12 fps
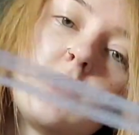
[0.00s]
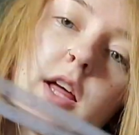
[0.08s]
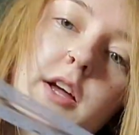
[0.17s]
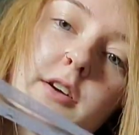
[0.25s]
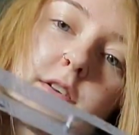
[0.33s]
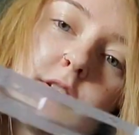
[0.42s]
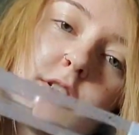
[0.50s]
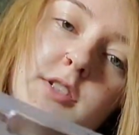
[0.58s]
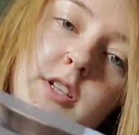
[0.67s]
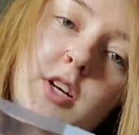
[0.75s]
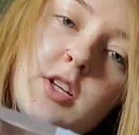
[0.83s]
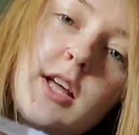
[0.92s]
like
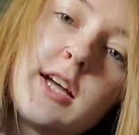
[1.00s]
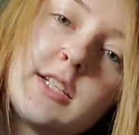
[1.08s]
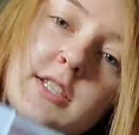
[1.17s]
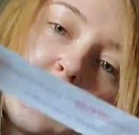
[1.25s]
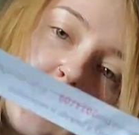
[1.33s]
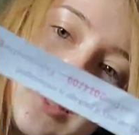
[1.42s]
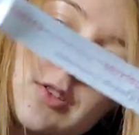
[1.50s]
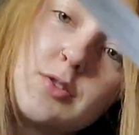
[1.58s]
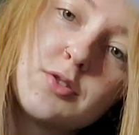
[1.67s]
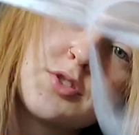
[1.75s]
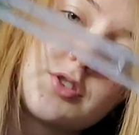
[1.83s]
sterilized needles,